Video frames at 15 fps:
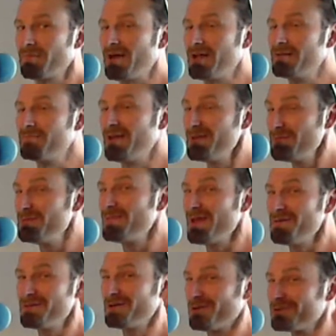pun maybe,
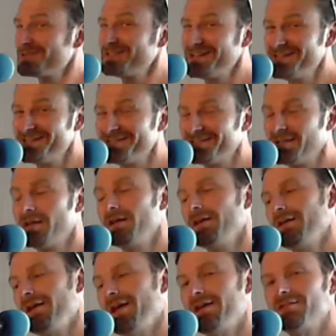maybe not intended,
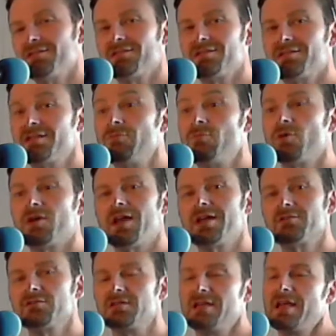and just to see what
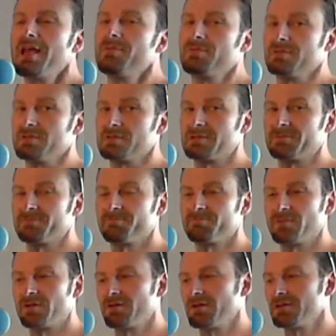actually happens.
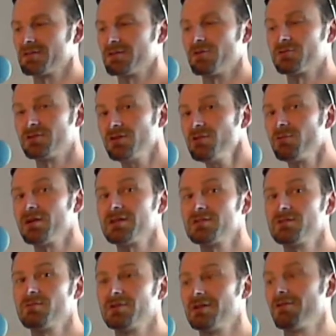All right, so I'll show you what
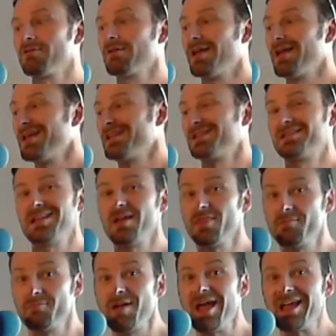actually went on
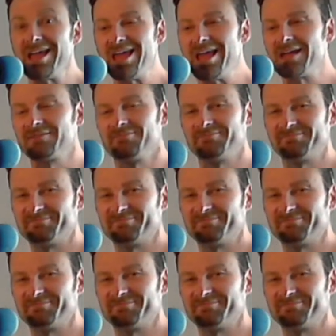down the back here.